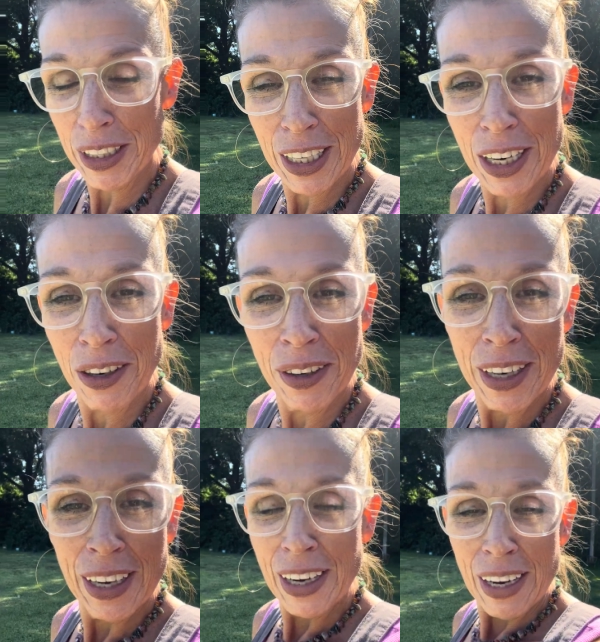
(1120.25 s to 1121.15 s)
you know,
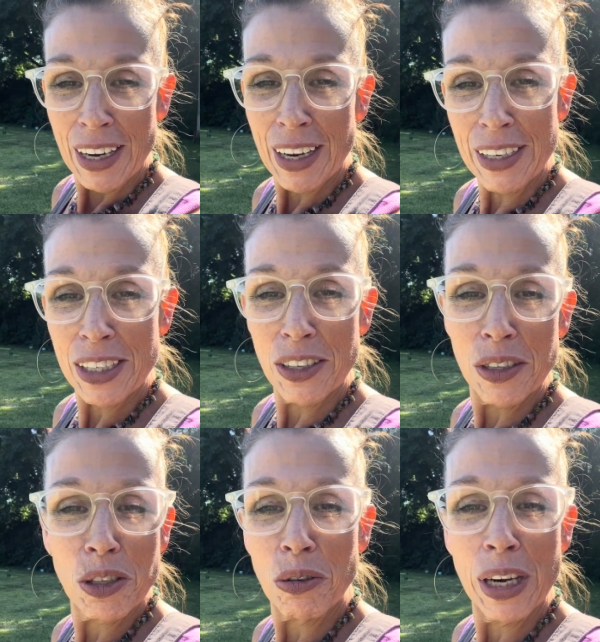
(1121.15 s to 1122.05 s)
into a
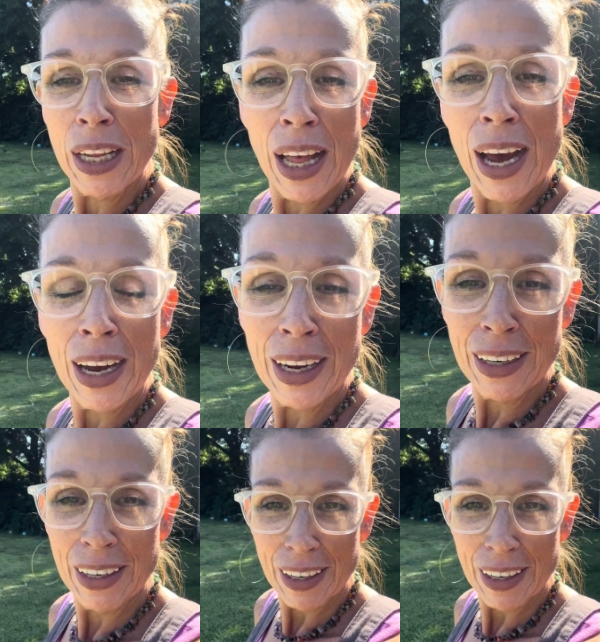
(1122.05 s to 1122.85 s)
tree line,